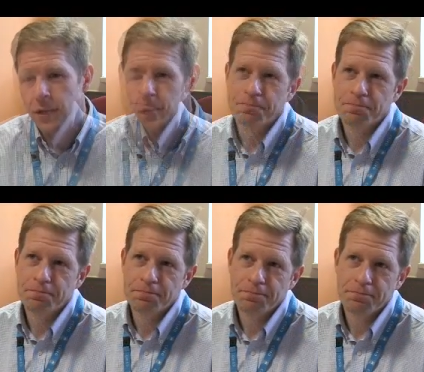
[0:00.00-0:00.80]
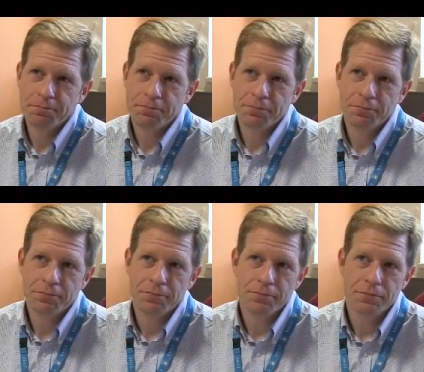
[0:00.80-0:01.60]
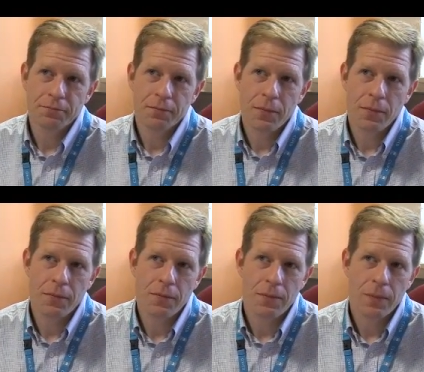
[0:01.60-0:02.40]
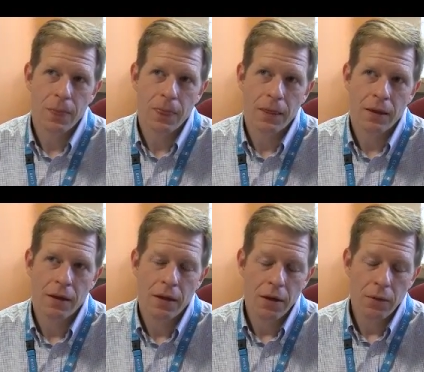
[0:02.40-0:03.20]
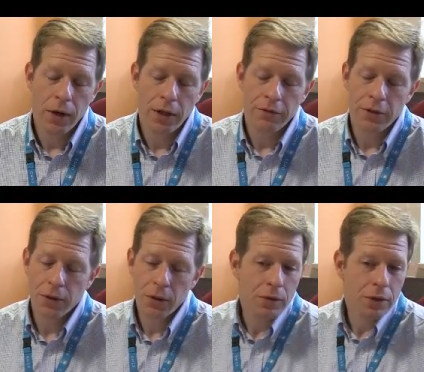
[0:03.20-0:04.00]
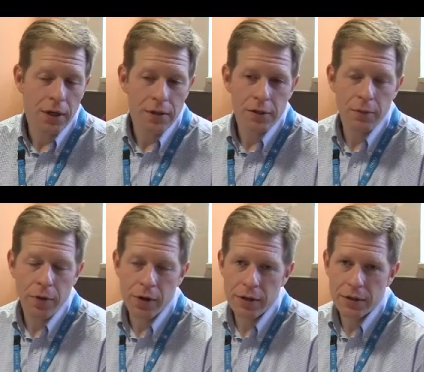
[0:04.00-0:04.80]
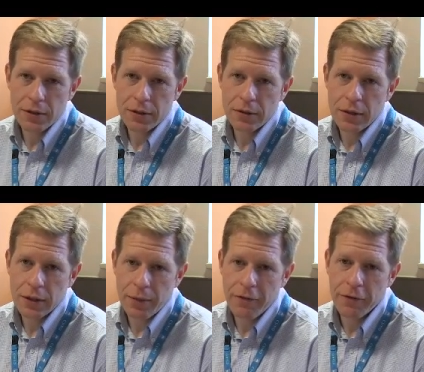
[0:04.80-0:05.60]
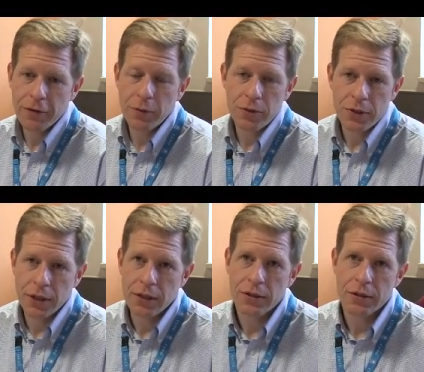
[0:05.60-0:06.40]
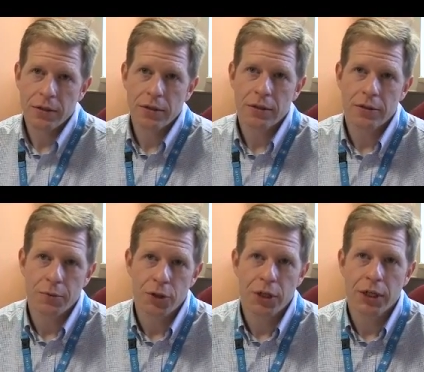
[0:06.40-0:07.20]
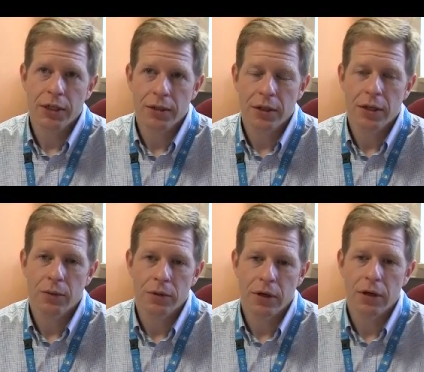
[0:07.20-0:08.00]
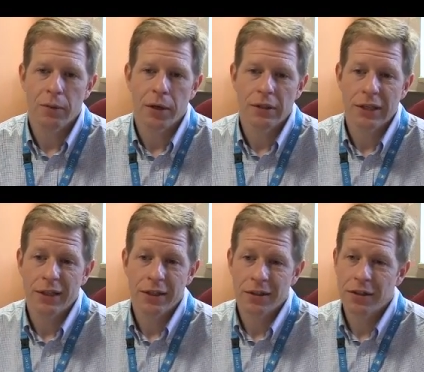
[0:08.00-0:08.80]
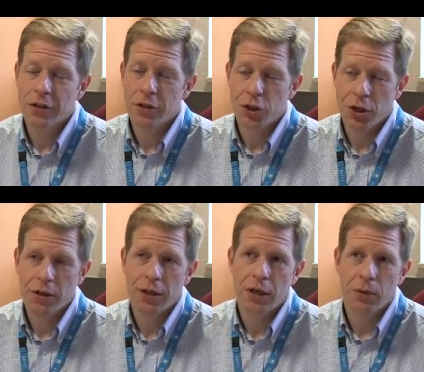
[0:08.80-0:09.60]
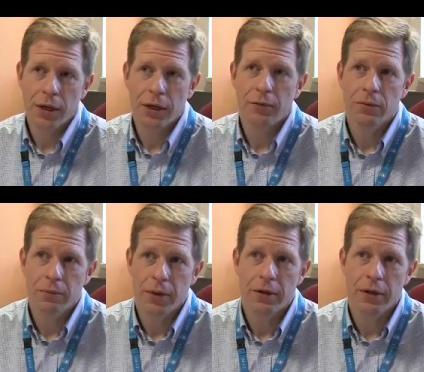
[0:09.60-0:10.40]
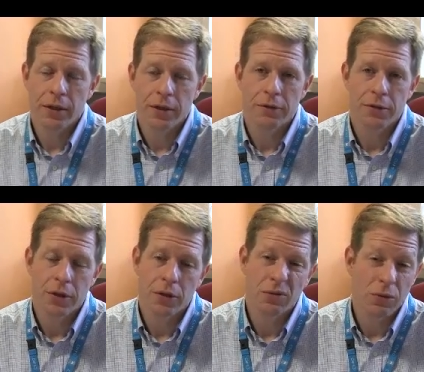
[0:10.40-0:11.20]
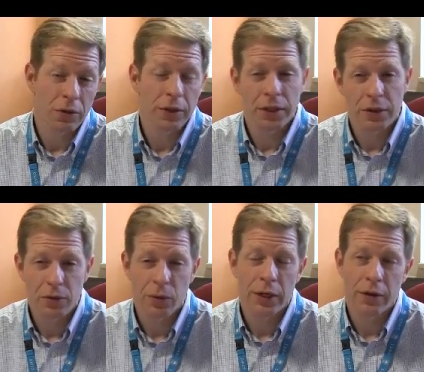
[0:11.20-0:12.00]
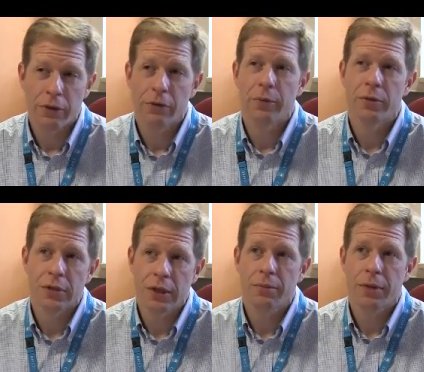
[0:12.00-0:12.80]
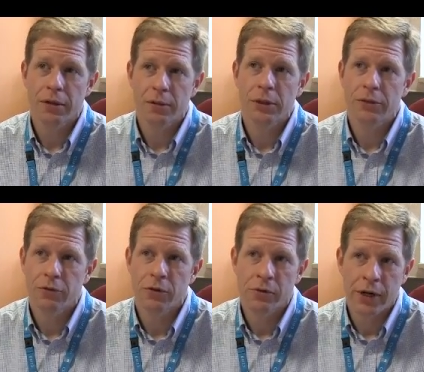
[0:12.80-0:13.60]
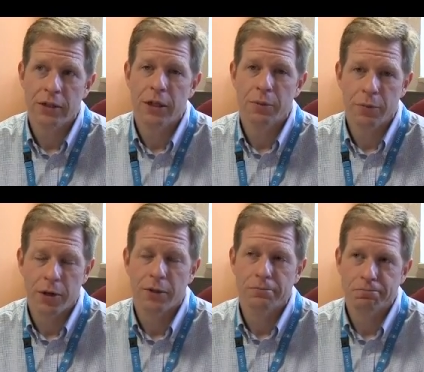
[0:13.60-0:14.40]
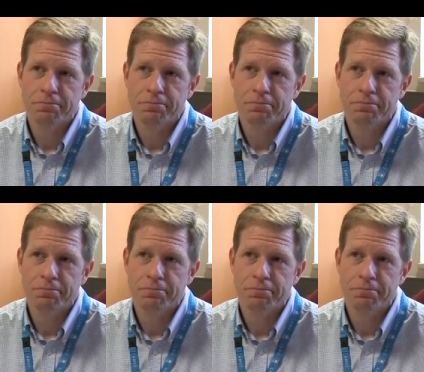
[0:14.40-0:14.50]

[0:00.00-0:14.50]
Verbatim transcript: What sort of cost cutting are we looking at with this technology? Well, if the total cost of the part is about 50% is machining, we're talking about taking a good chunk of that away. So we're looking at 20 to 30% possibly for the right type of part.